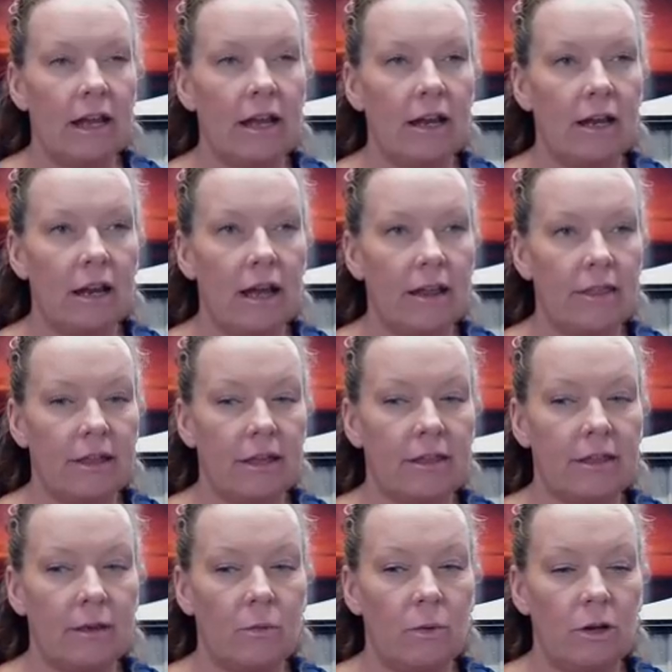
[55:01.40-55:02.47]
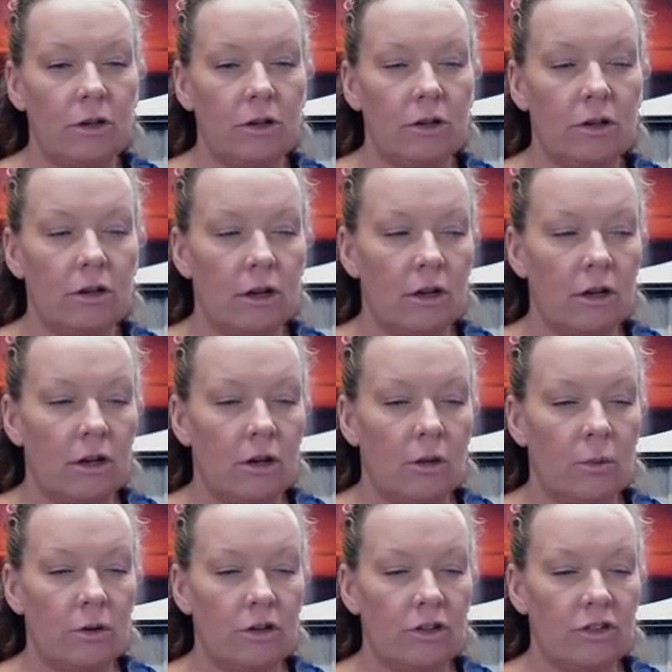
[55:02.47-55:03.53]
And I think that when you're
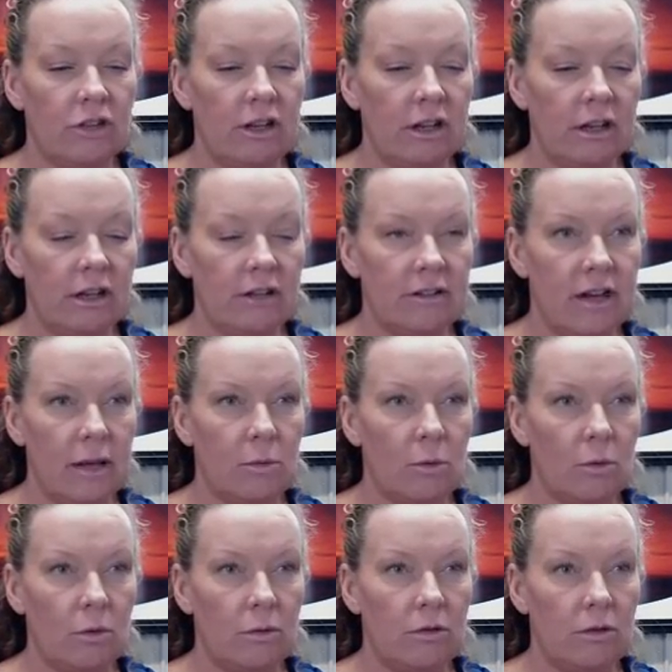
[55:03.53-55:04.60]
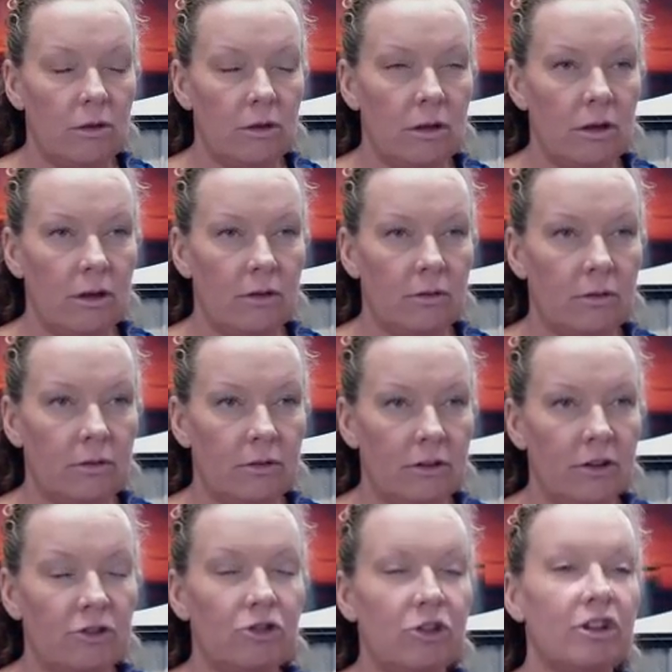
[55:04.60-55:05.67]
sitting at a table with, you know,
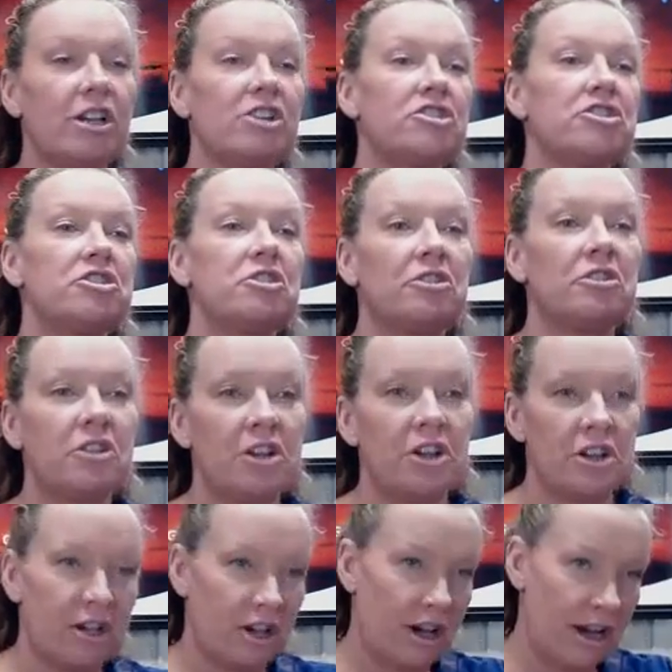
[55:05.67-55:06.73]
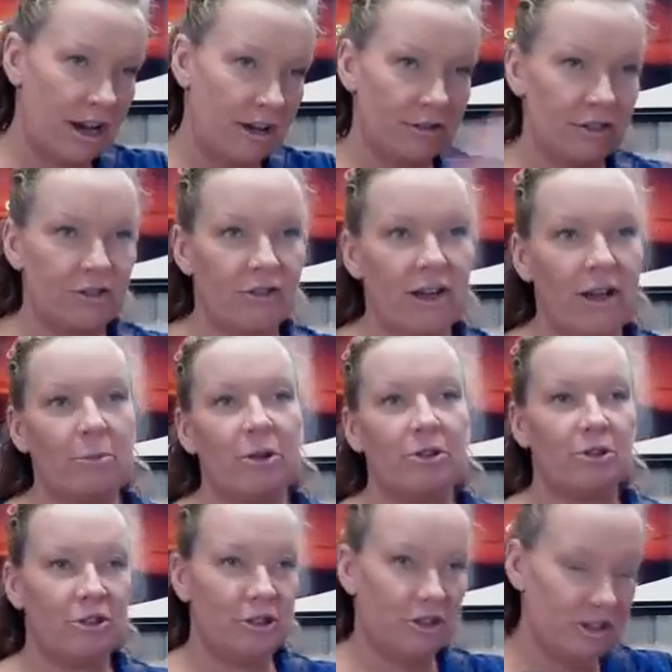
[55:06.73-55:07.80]
your traditional Irish
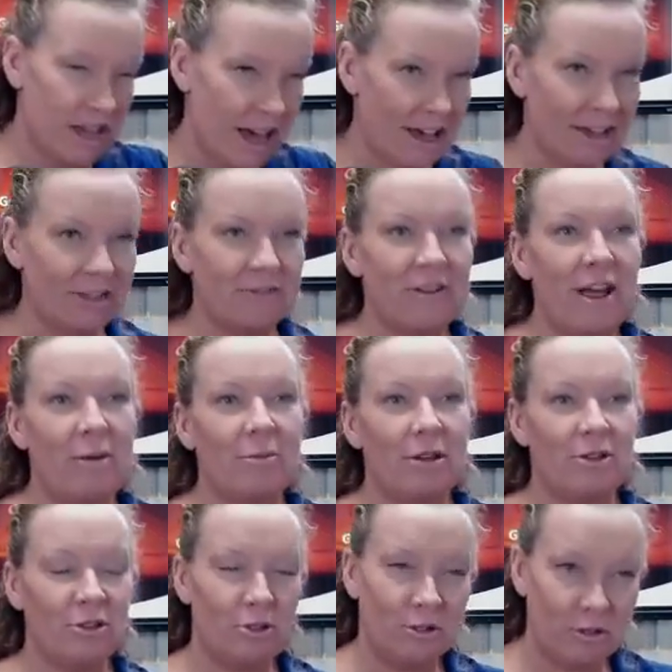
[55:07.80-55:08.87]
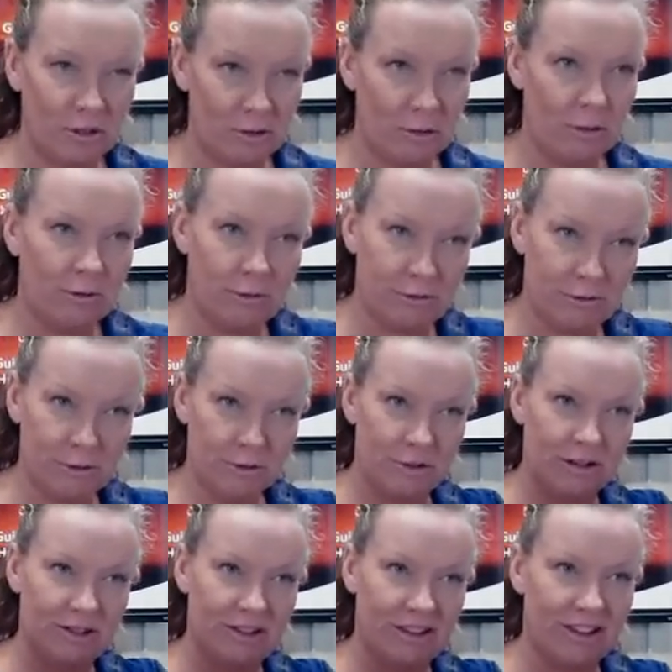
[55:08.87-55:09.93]
families or your Italian families who food
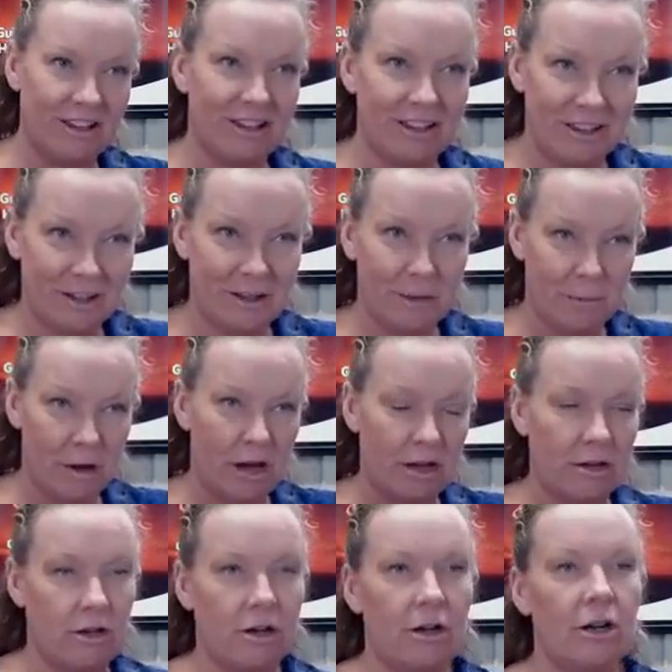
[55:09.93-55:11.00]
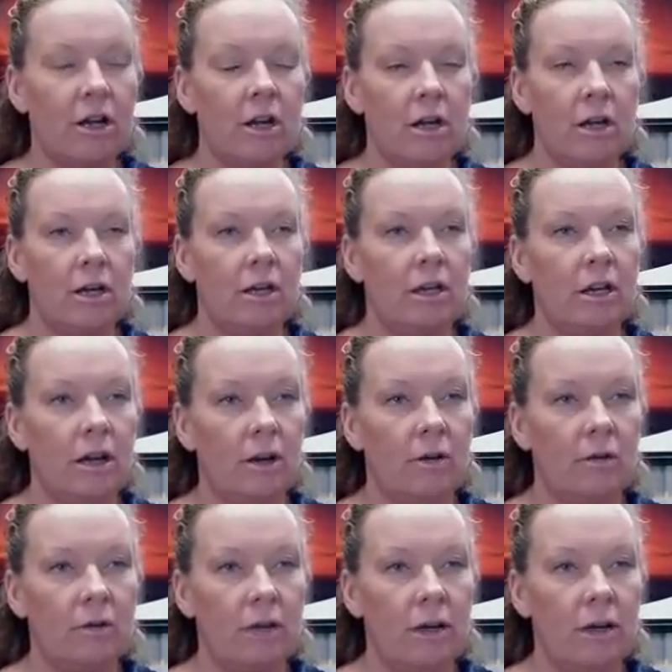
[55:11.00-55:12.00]
is the bonder, you know,